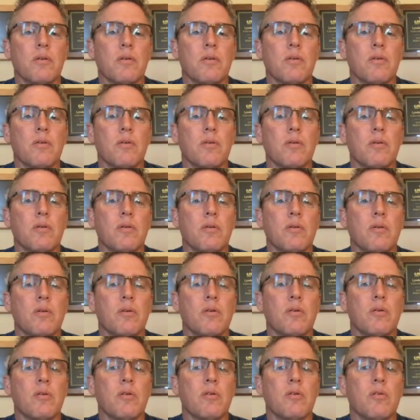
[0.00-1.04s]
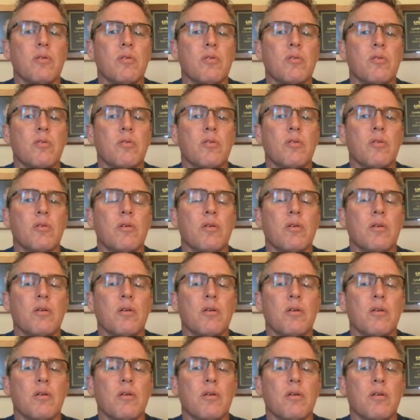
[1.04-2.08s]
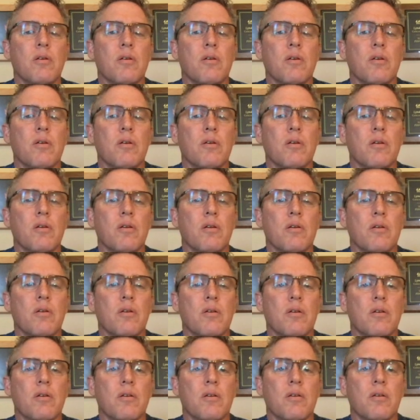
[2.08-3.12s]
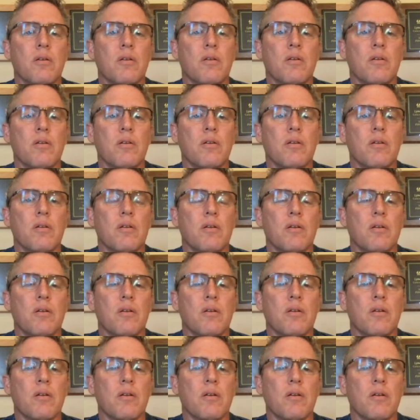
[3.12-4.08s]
The person shown says nothing.